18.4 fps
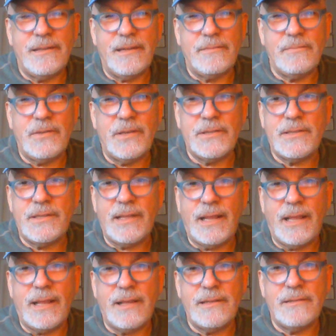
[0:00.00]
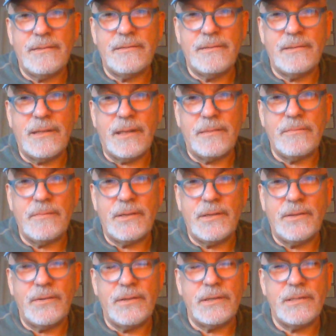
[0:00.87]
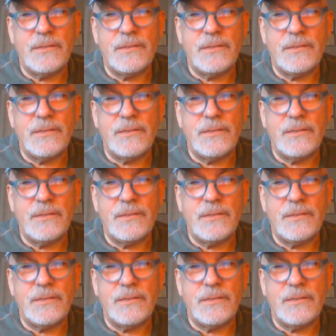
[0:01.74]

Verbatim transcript: I'm just in that, I'm doing